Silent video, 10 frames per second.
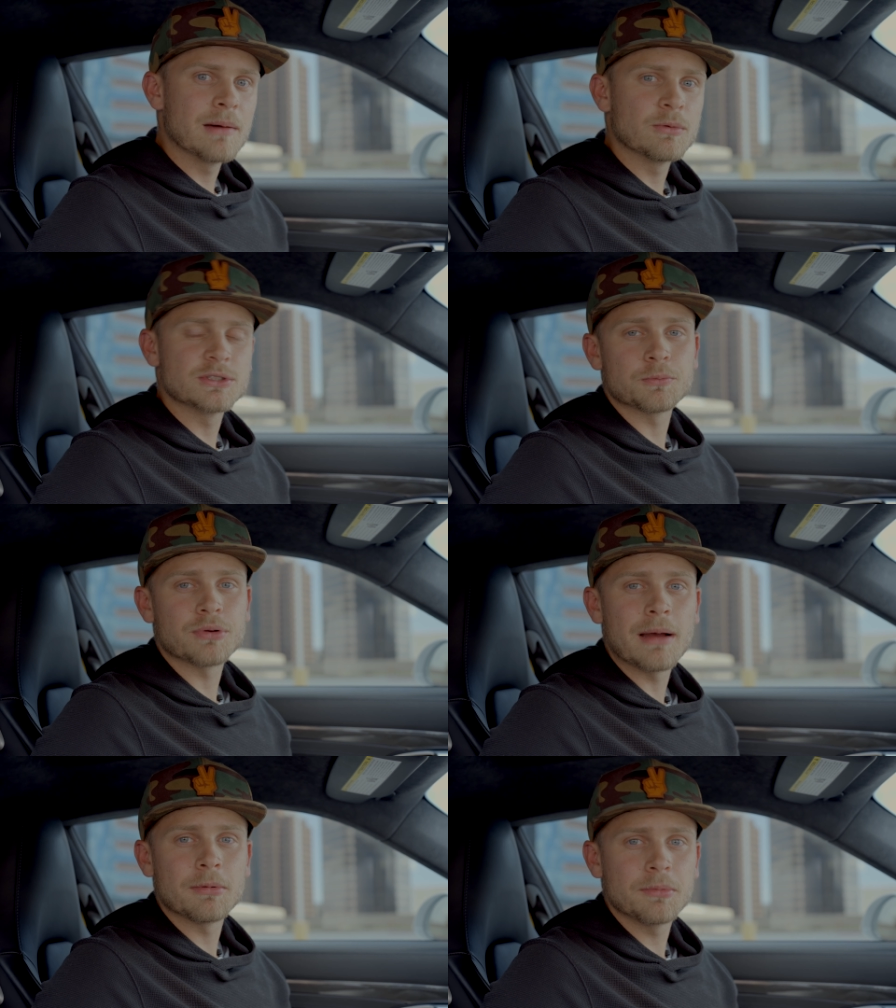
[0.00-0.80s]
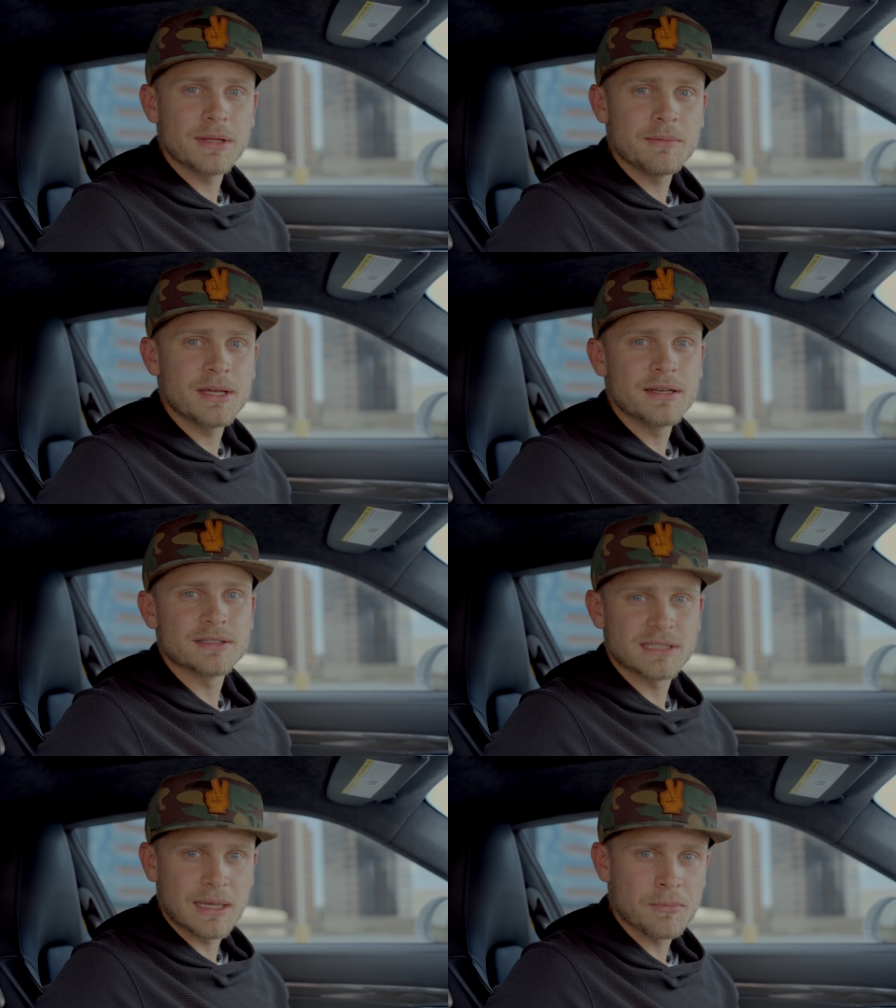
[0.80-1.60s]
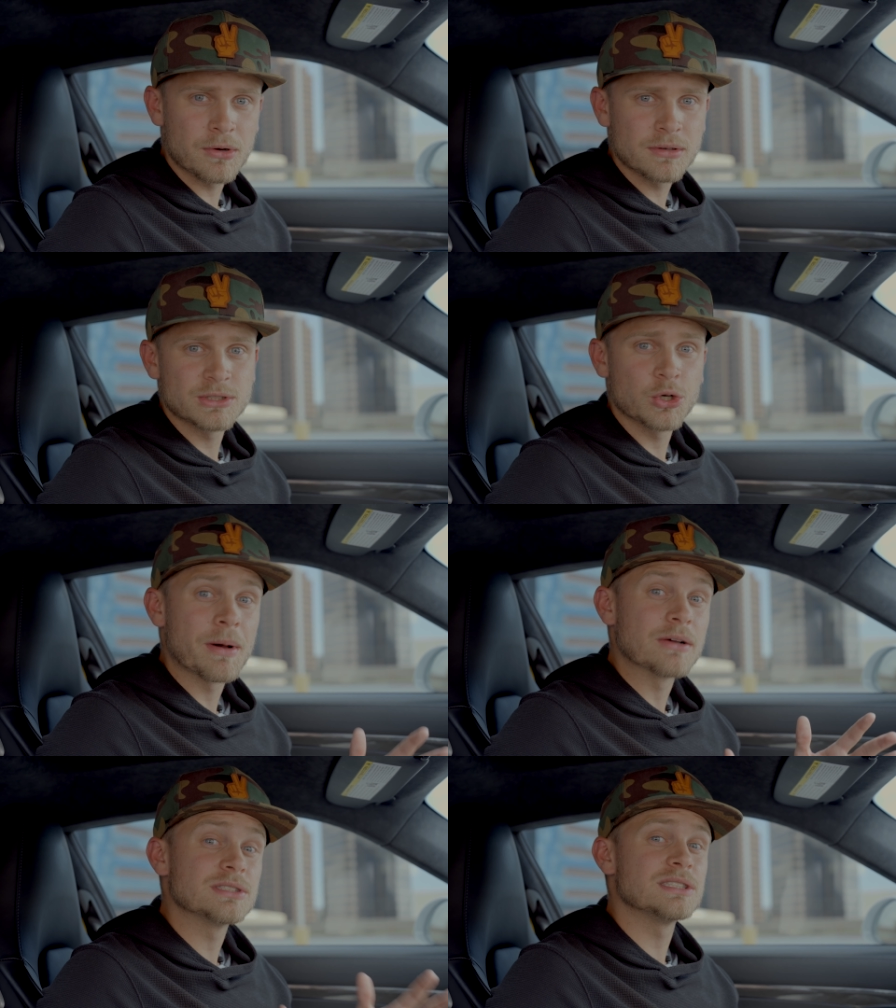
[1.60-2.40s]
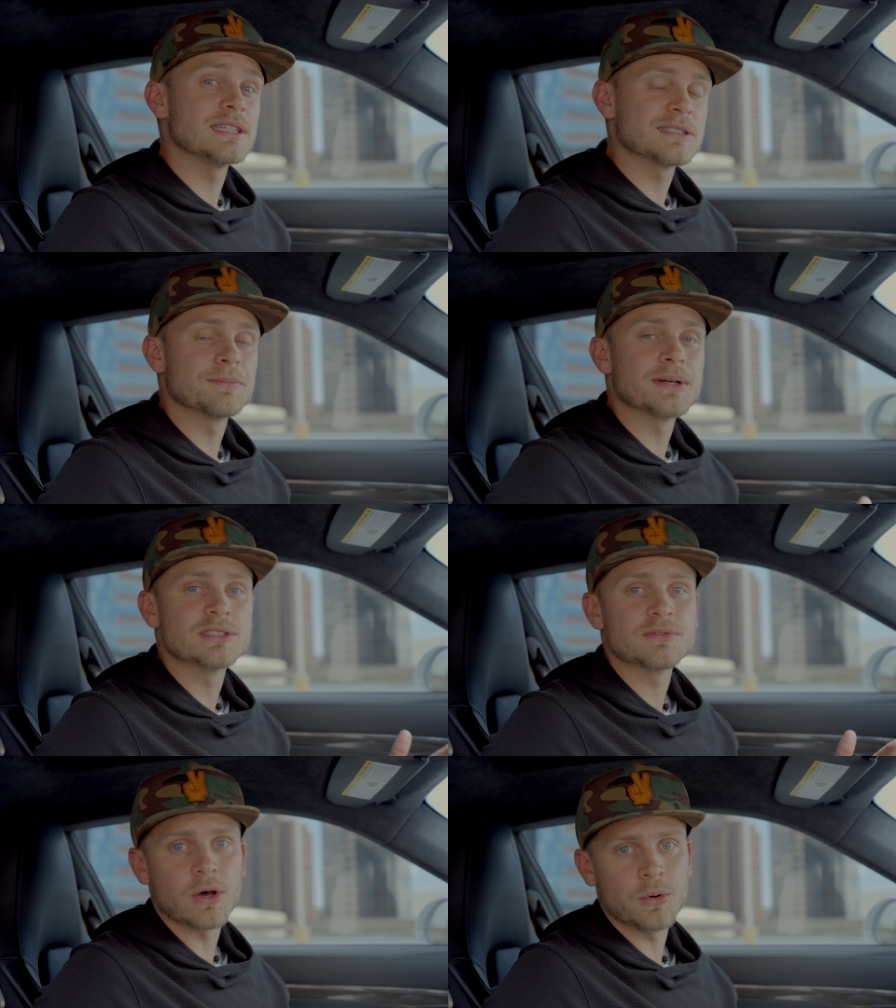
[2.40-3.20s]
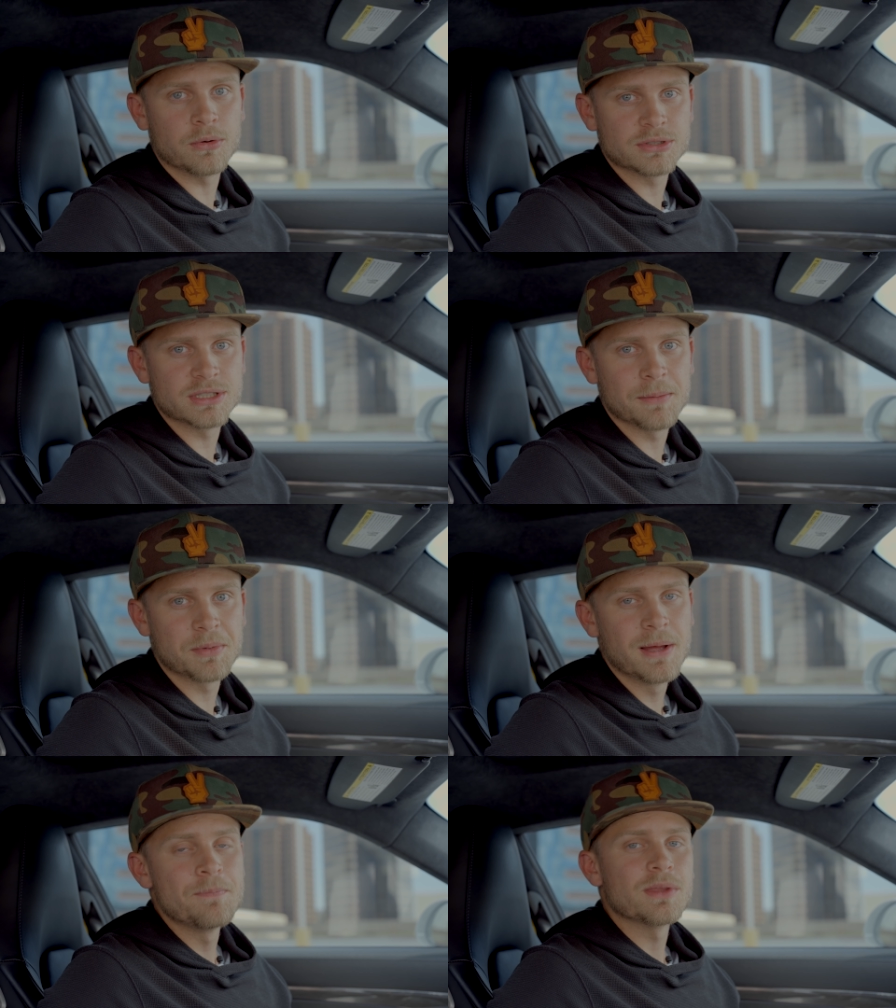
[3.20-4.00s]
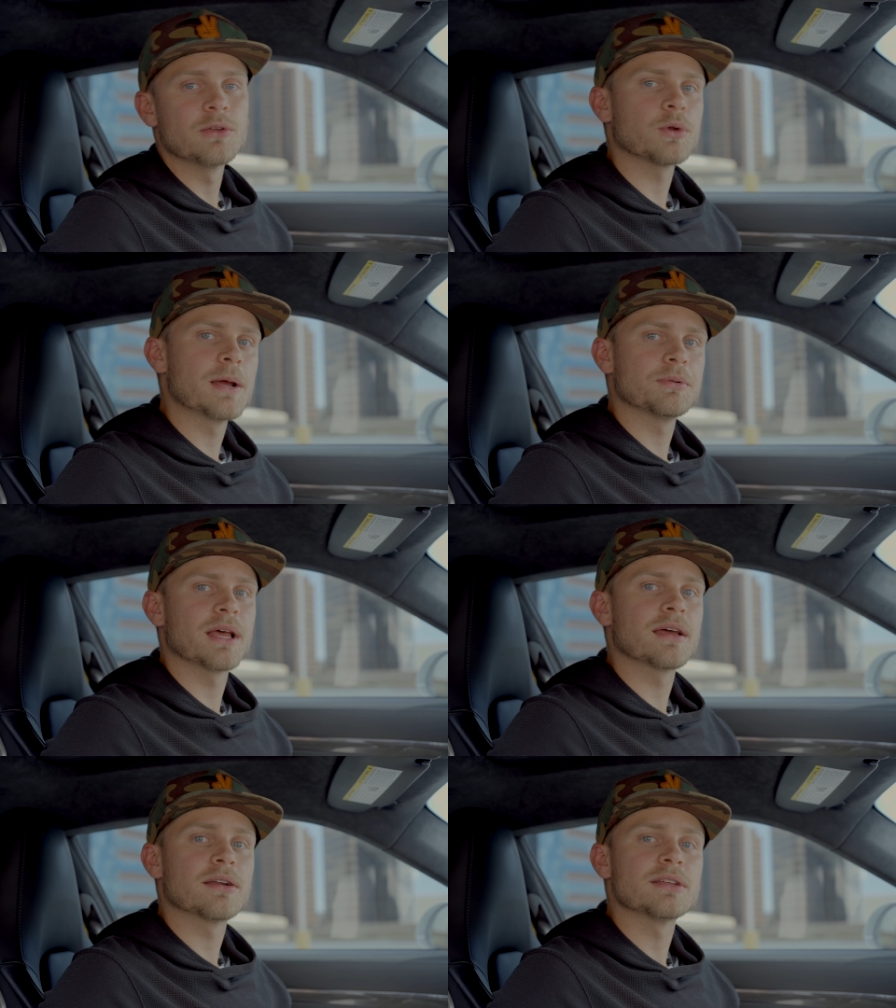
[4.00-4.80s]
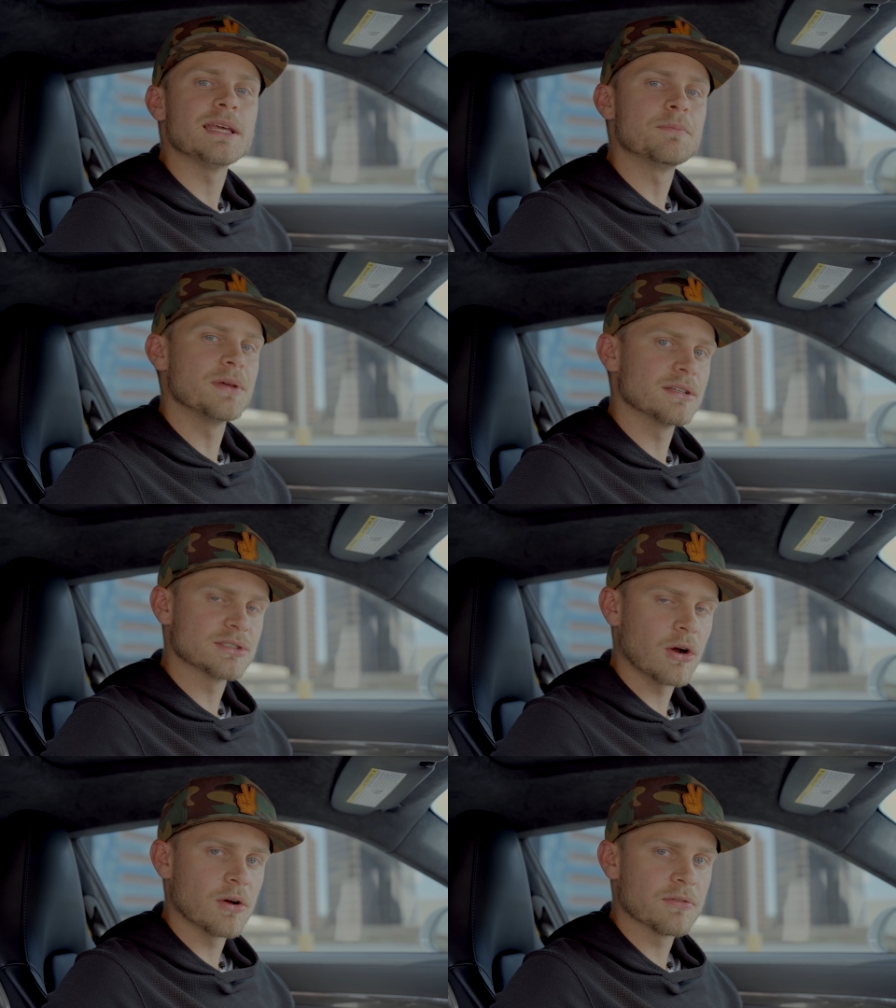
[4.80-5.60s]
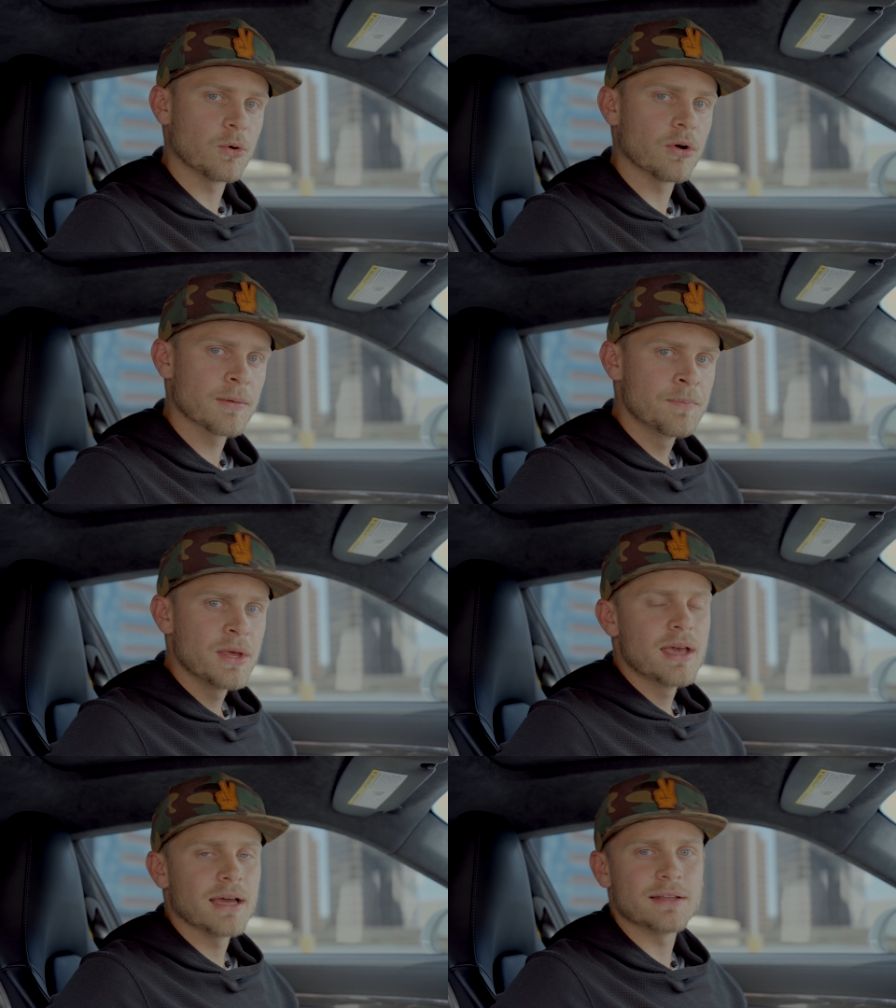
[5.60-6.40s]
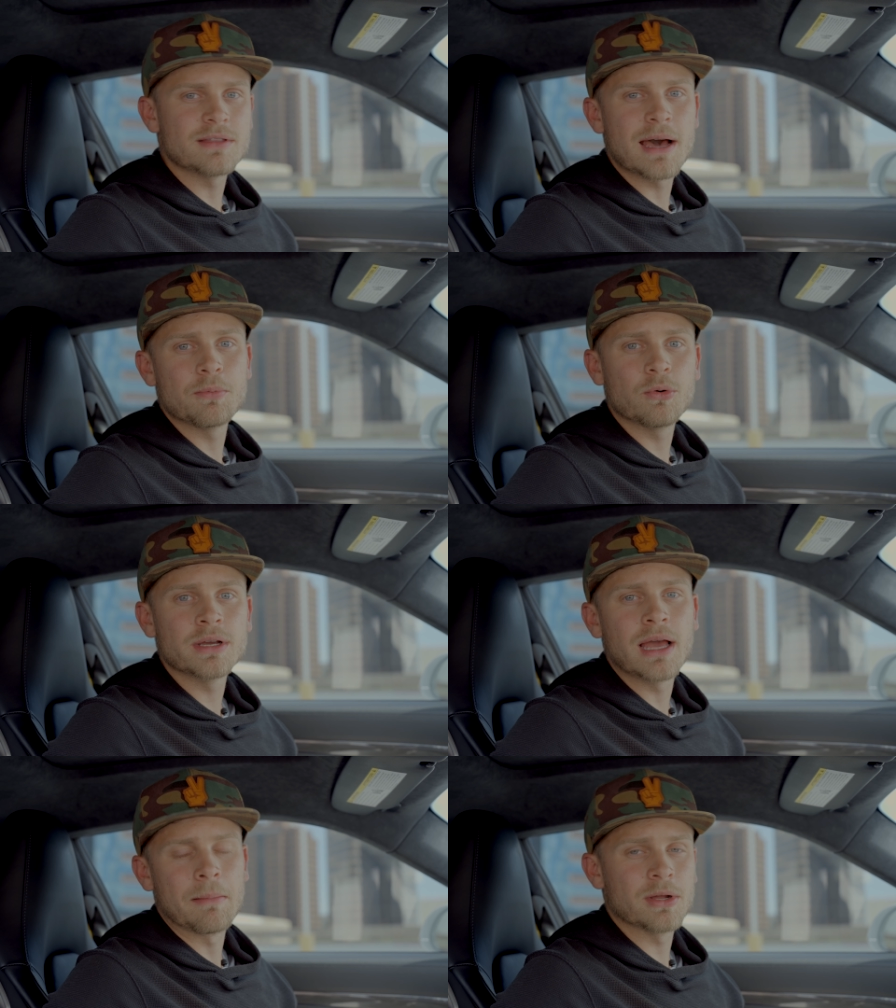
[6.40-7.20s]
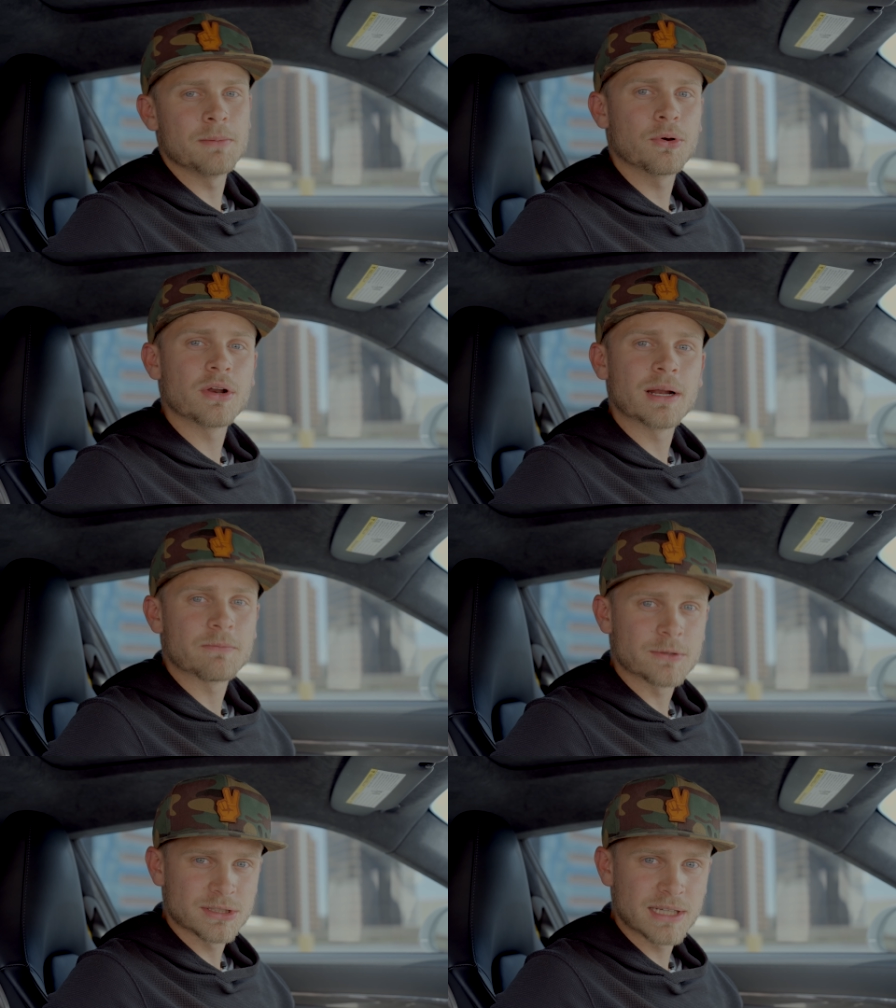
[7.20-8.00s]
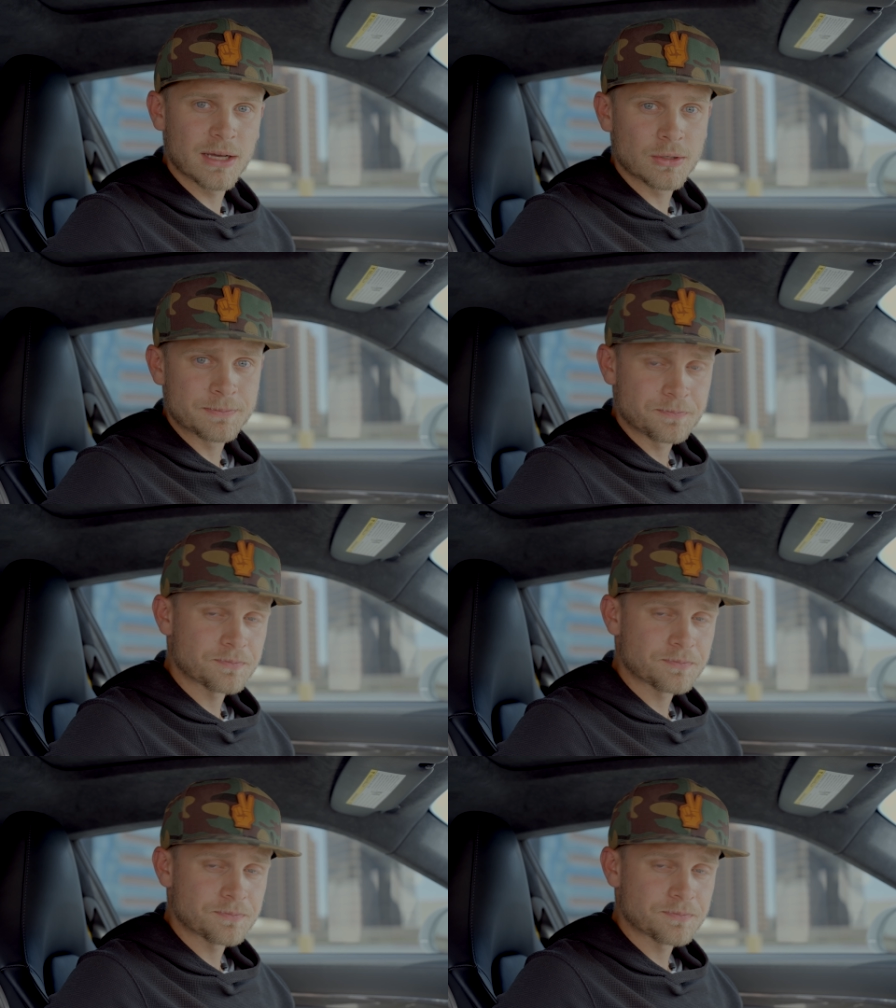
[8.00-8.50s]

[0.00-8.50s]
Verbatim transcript: which will probably be December. So about 6 months of ownership is what I plan on keeping this car for. And at that point, I'm gonna put it up for sale